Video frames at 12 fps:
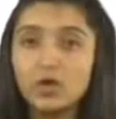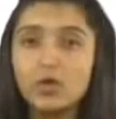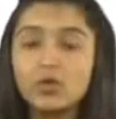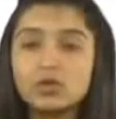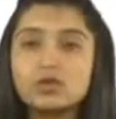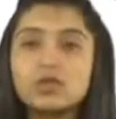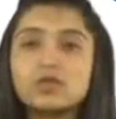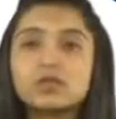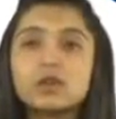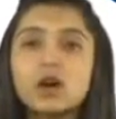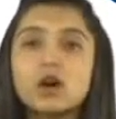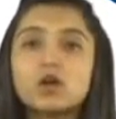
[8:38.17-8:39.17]
owner of
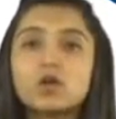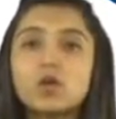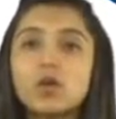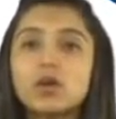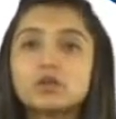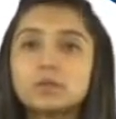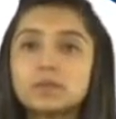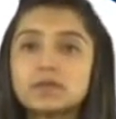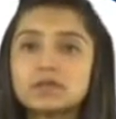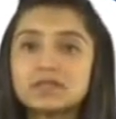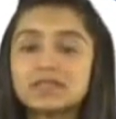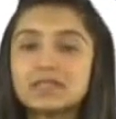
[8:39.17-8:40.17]
the cargo, or the
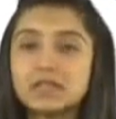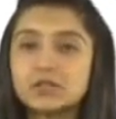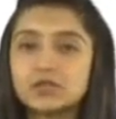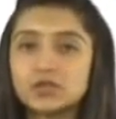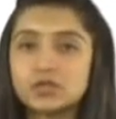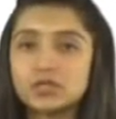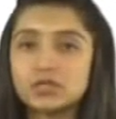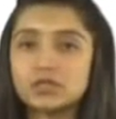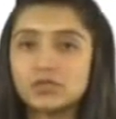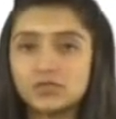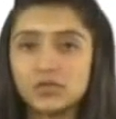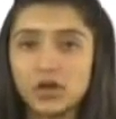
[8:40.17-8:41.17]
person interested
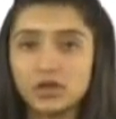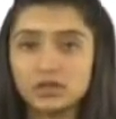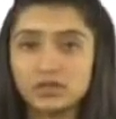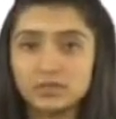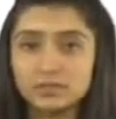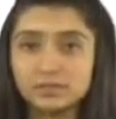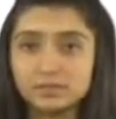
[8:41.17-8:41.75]
in freight.